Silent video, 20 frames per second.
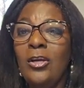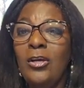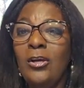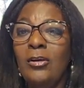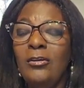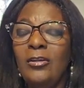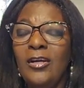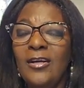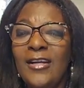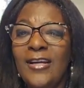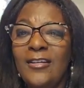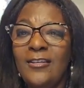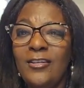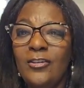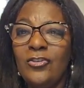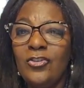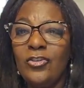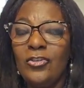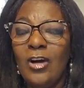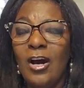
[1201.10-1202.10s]
You're looking to
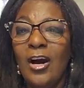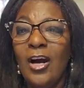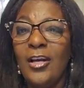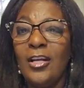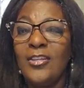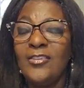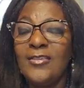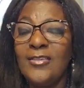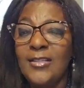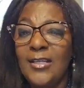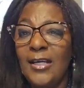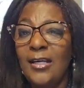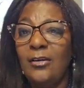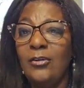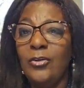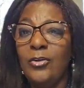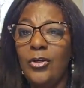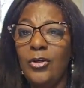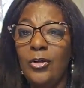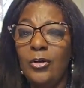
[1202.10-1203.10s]
start and
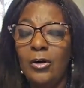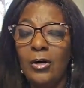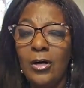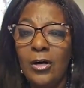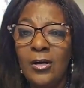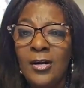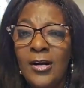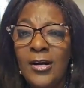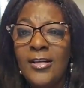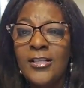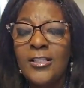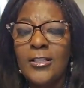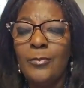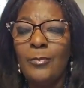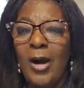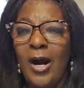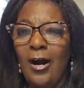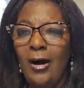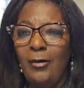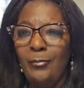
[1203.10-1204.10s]
scale your
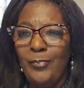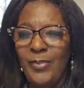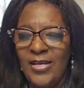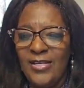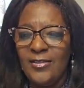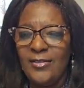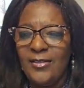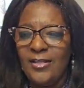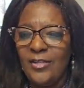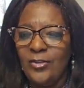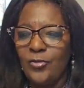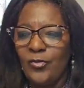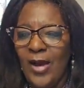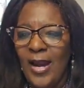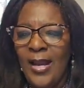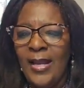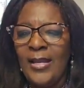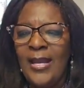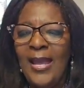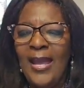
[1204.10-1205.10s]
small business,
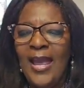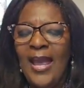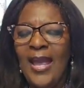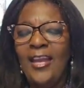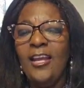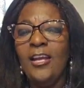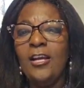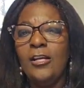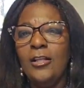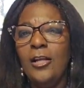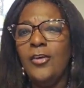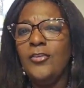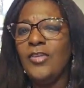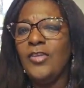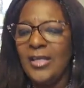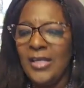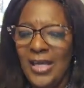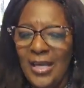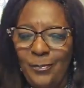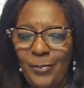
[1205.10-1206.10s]
right? And in
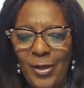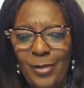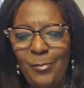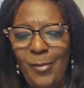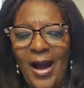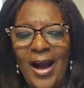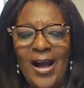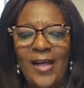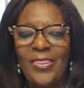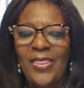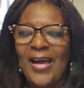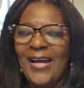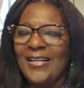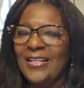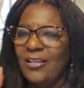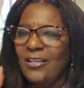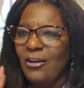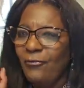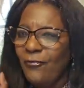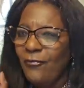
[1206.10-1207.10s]
closing, keep in mind
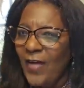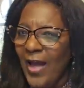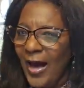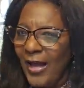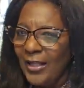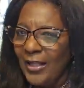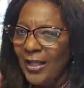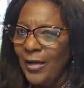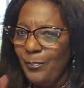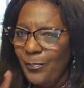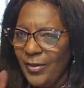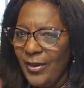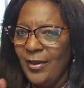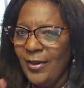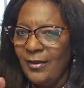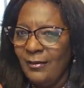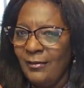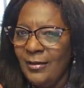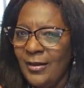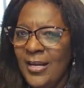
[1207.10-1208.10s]
that
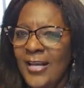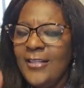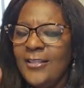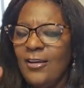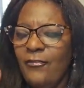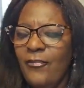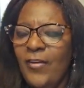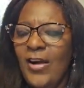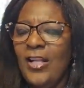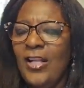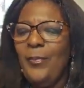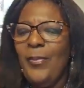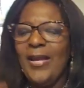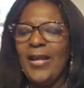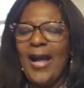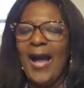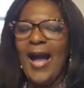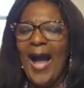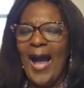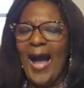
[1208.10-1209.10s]
developing
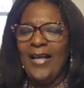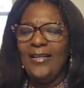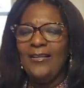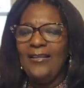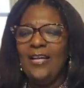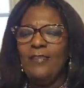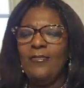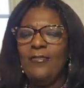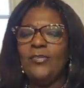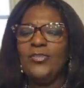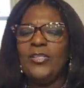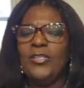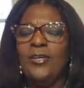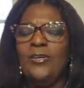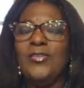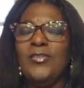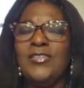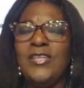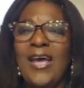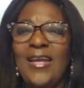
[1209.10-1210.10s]
a high level
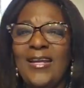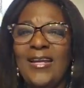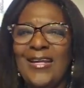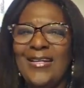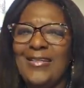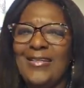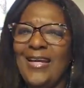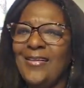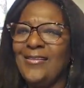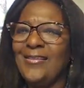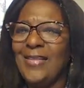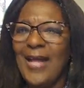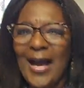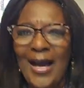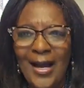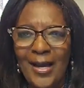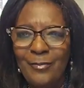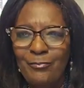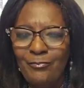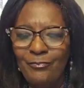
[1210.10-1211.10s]
skill set, it takes
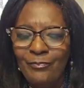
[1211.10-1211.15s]
time.